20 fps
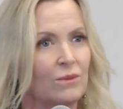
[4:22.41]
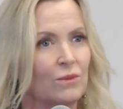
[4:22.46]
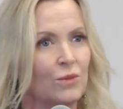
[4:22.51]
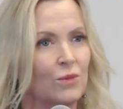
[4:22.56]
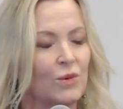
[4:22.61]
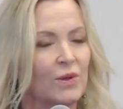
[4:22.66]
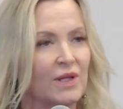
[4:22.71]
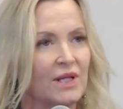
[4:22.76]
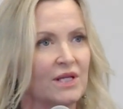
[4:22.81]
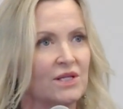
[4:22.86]

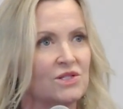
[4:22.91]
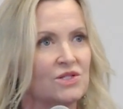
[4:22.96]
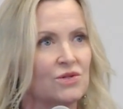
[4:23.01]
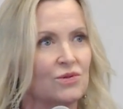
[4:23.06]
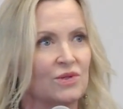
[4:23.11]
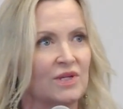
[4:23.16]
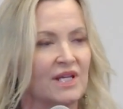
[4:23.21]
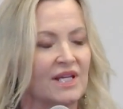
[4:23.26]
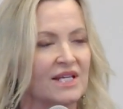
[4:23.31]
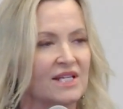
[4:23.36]
really
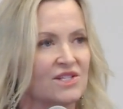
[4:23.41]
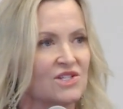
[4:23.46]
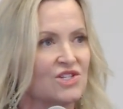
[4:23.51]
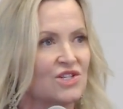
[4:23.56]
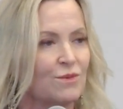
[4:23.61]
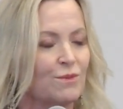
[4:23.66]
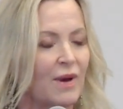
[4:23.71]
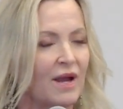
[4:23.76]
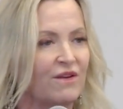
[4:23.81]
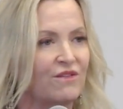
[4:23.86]
tuning
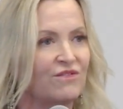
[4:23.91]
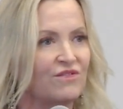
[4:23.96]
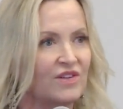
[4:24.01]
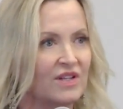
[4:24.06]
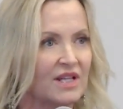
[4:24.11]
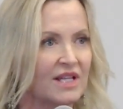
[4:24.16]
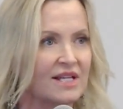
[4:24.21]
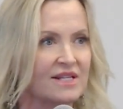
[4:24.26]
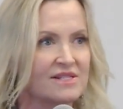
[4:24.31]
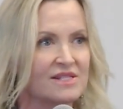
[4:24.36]
into my
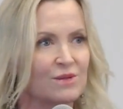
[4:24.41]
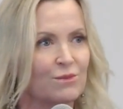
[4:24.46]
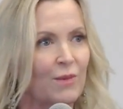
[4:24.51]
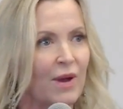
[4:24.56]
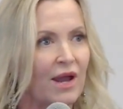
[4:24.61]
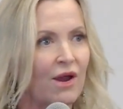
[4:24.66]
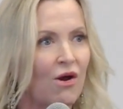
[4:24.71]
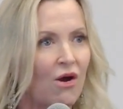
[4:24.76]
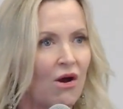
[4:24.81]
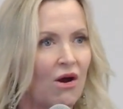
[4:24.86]
feelings and
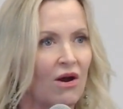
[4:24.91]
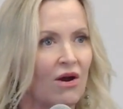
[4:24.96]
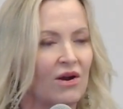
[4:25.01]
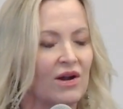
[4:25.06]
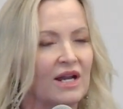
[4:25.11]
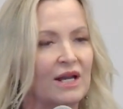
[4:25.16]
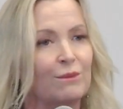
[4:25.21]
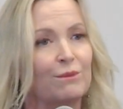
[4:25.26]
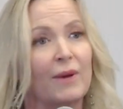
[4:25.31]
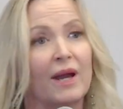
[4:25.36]
my
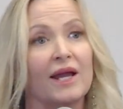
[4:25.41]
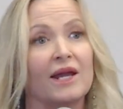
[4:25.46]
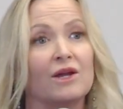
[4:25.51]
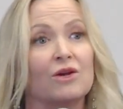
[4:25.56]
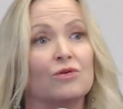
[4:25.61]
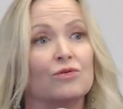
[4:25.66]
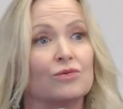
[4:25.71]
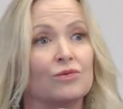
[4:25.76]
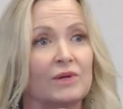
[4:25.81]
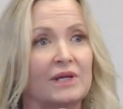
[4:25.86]
heart and my
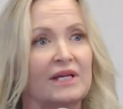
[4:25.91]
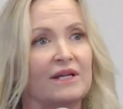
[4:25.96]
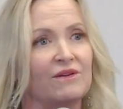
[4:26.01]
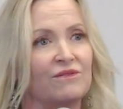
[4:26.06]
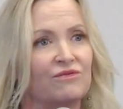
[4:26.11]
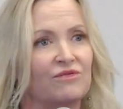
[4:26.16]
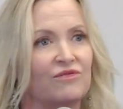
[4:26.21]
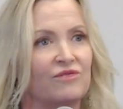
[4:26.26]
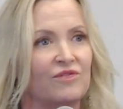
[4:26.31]
grief.